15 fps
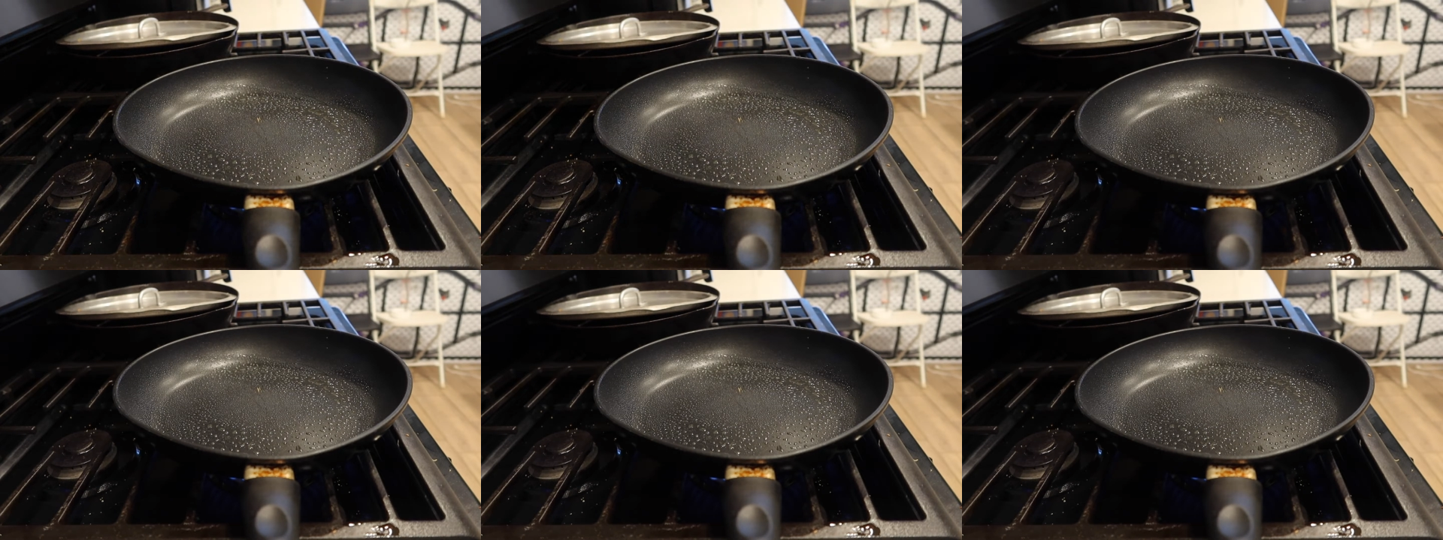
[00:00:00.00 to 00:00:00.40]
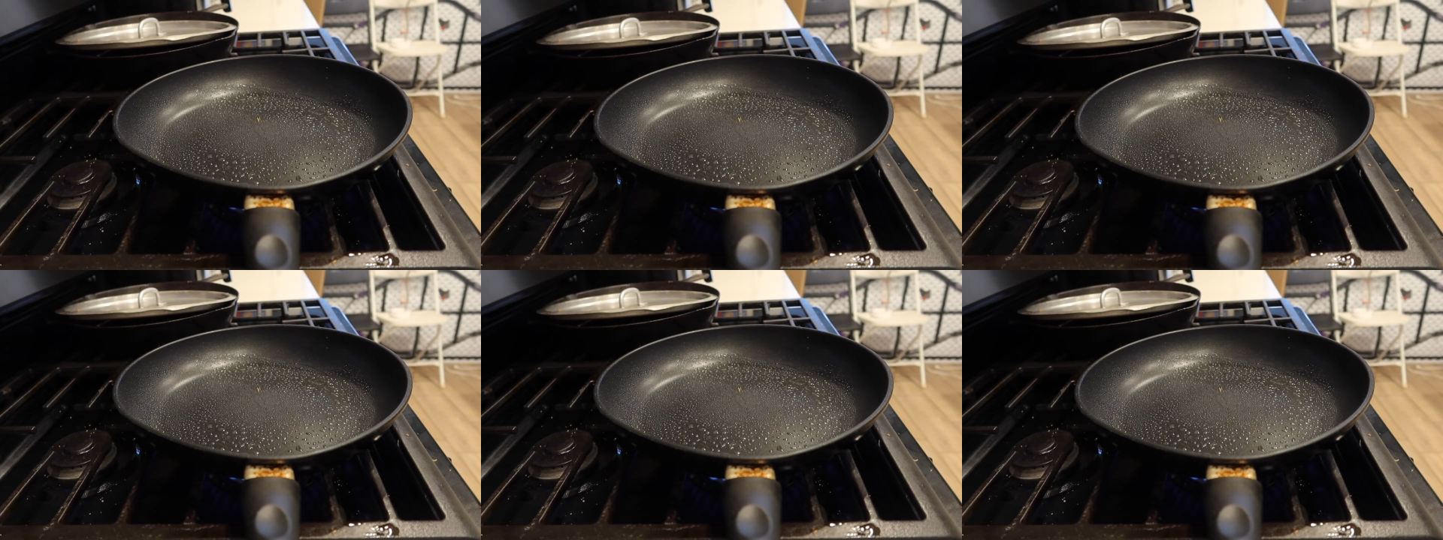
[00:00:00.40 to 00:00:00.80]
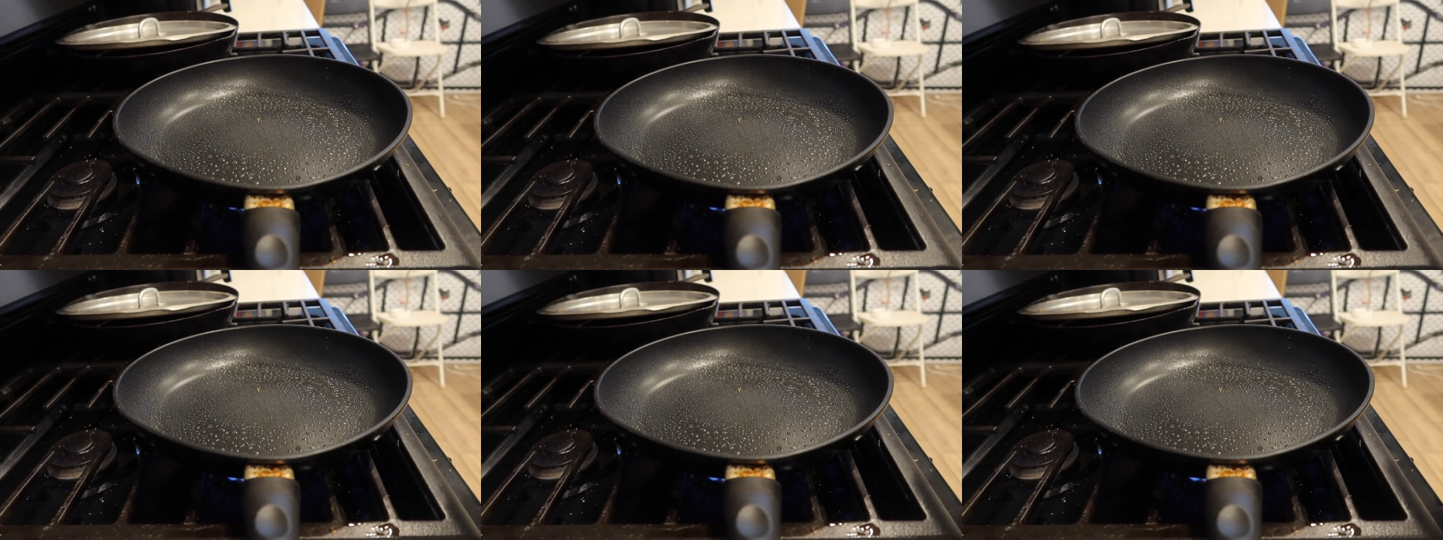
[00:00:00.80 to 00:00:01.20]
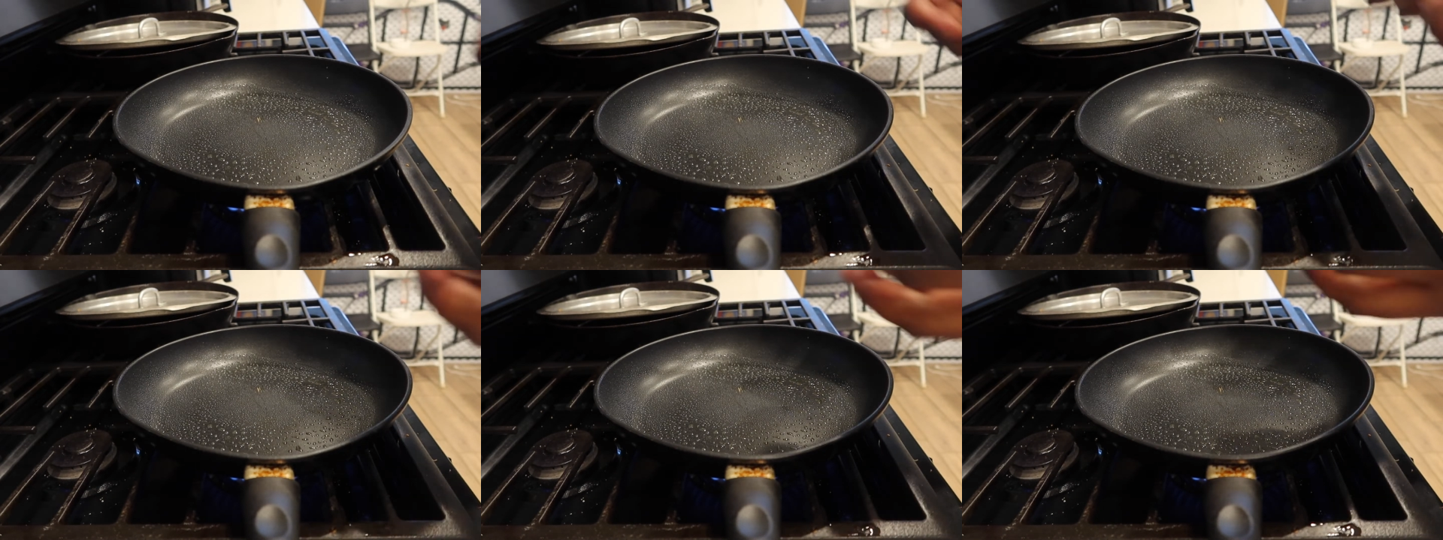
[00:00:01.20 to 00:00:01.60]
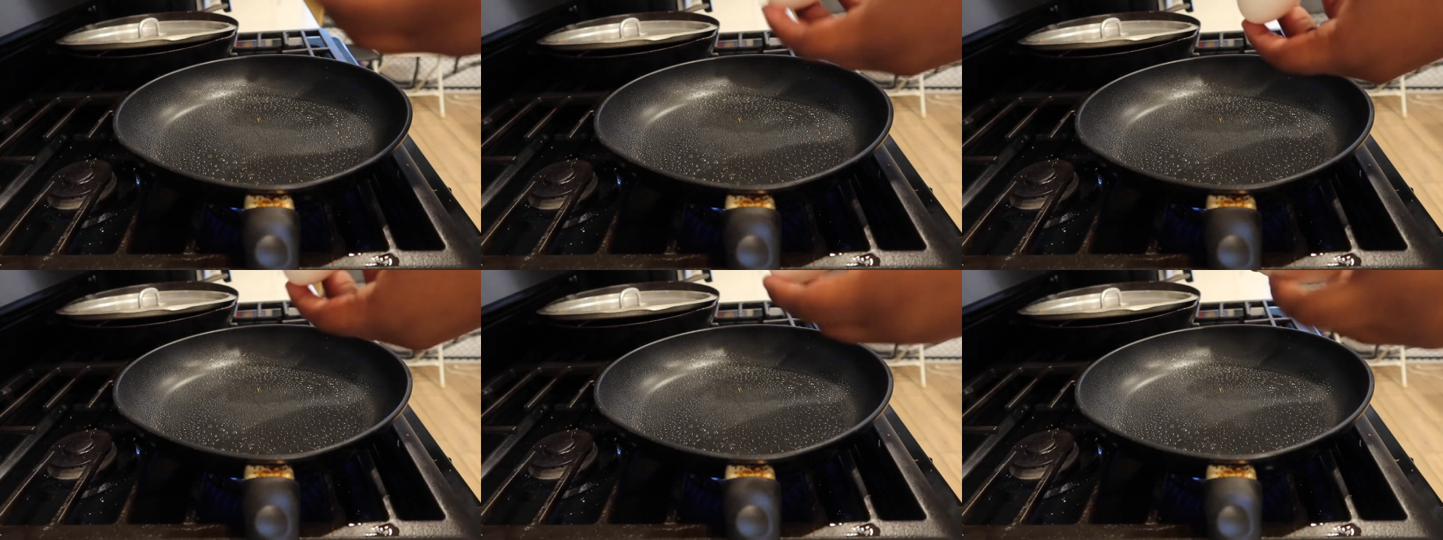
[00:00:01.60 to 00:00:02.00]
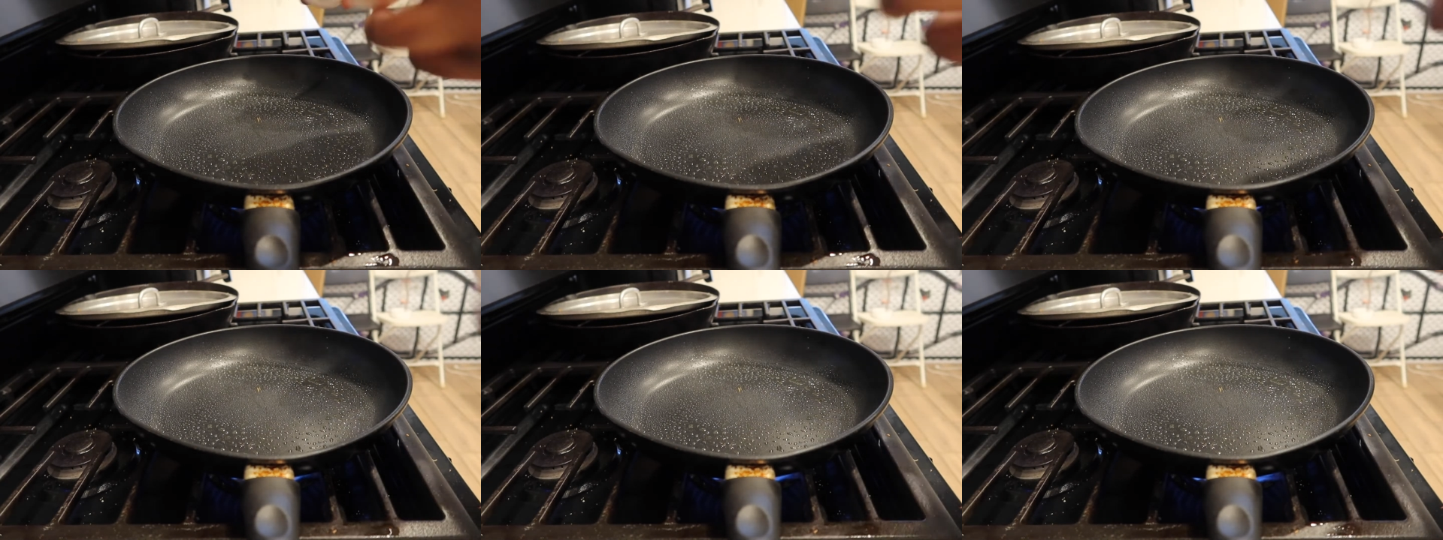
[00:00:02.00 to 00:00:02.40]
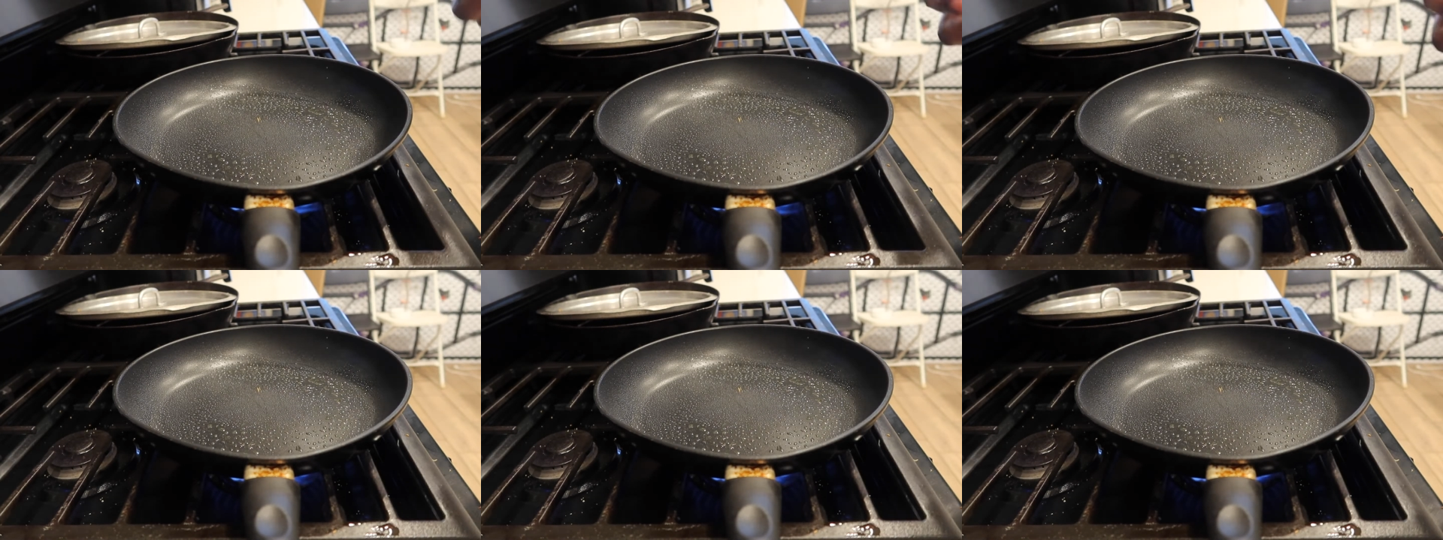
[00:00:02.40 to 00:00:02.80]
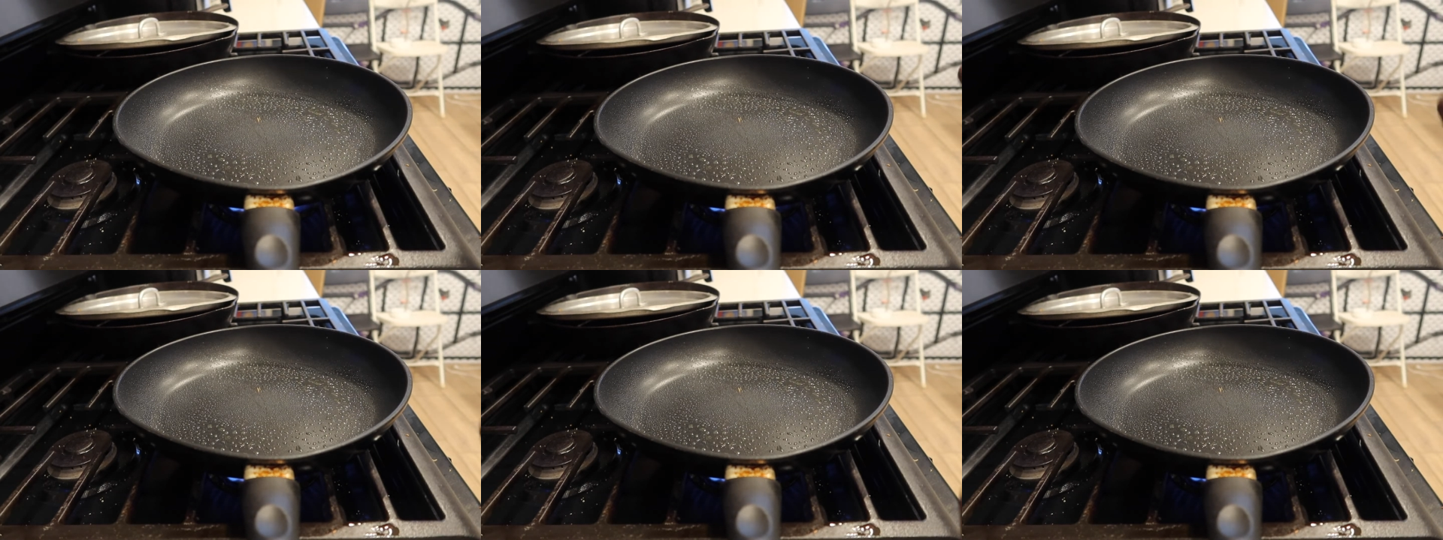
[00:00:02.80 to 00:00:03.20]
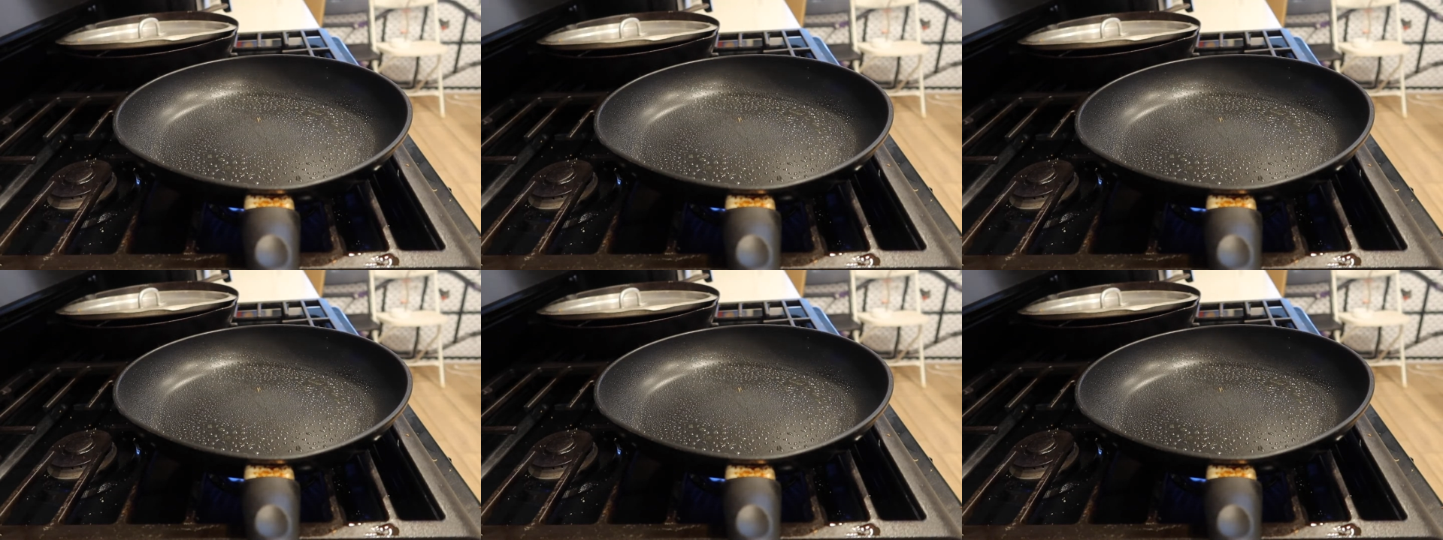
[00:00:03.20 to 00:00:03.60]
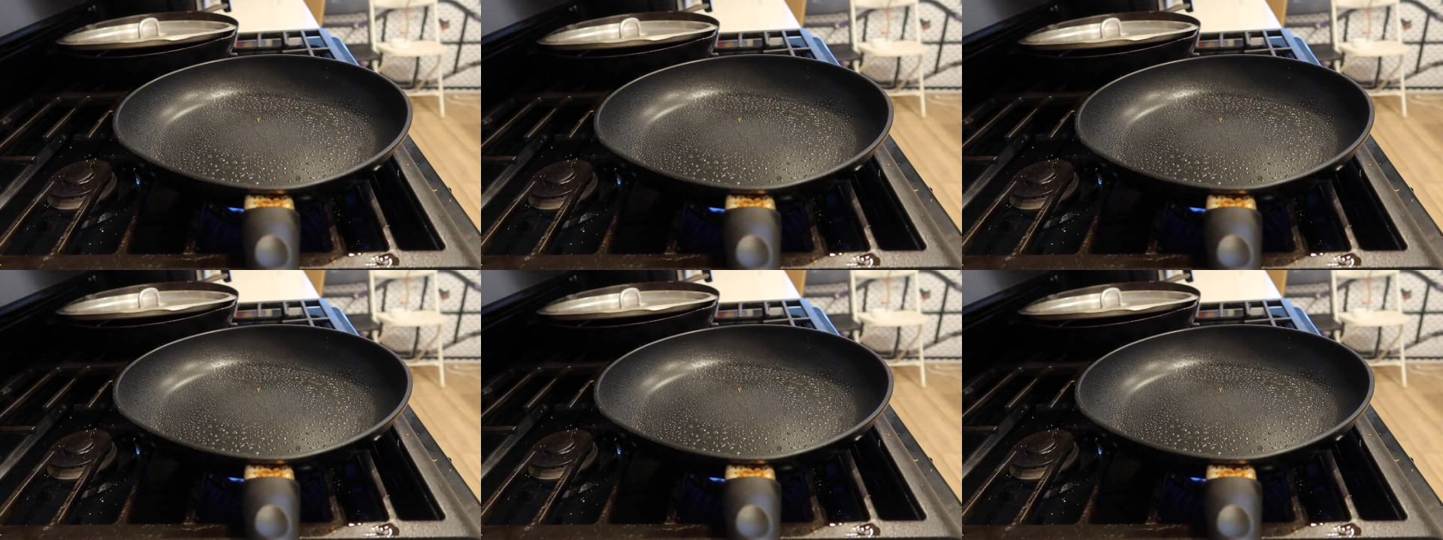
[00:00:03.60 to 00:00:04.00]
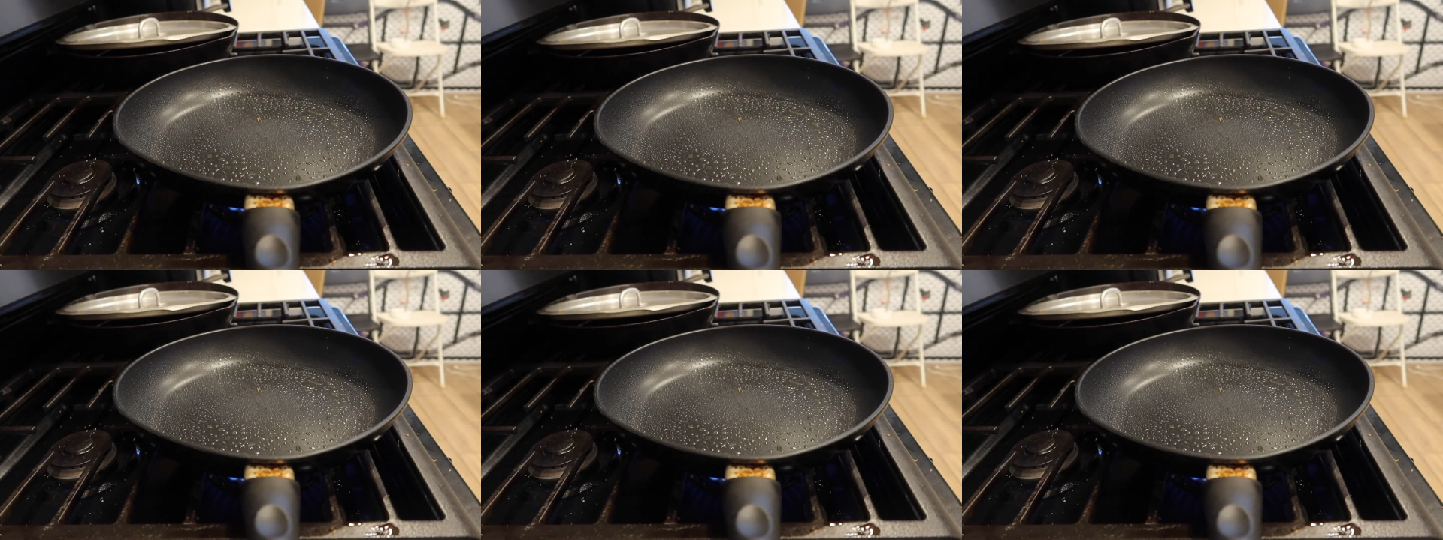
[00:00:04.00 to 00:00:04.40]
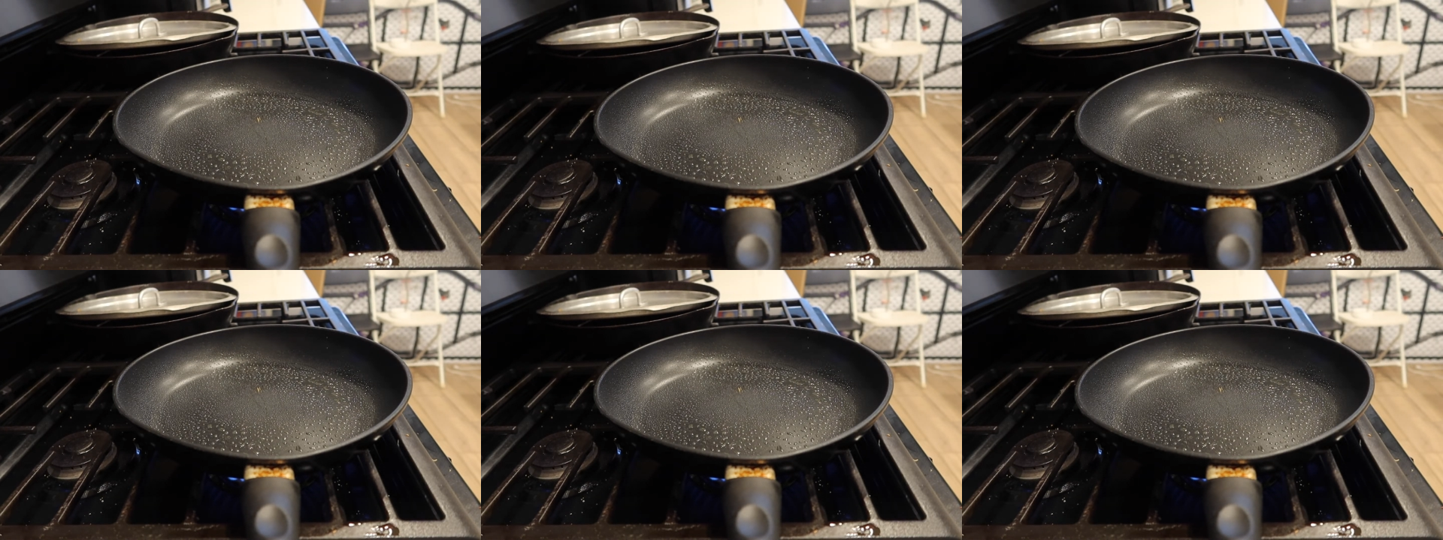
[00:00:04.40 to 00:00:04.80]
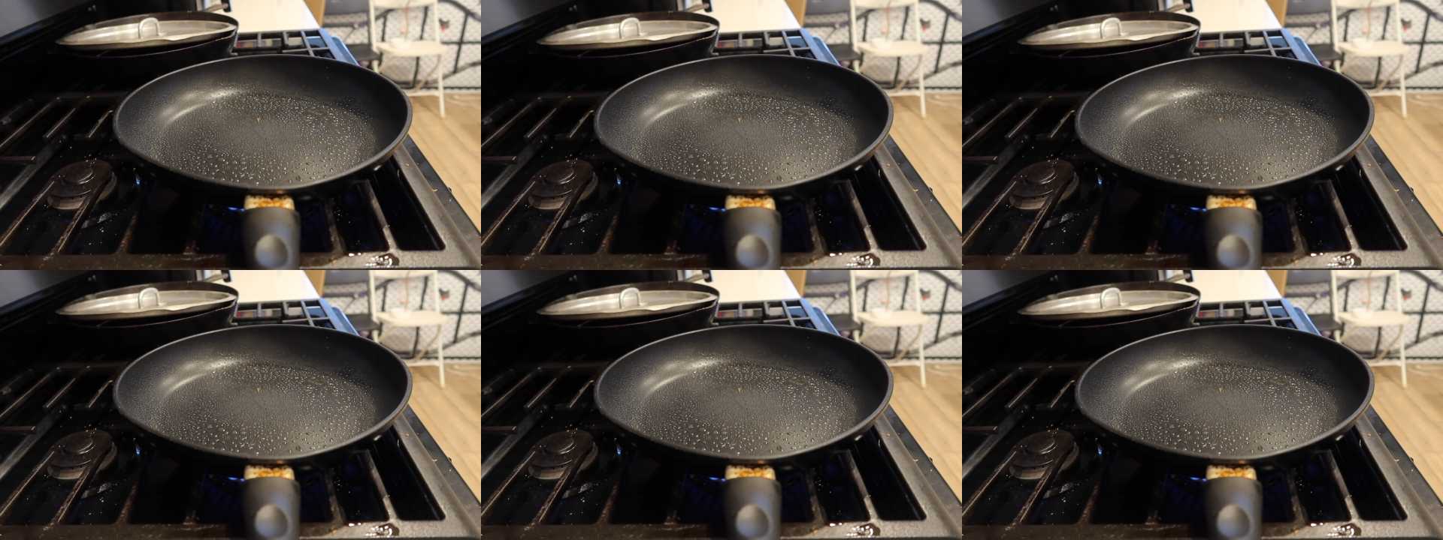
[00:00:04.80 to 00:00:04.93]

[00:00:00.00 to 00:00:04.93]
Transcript: Nobody's mouth can be seen.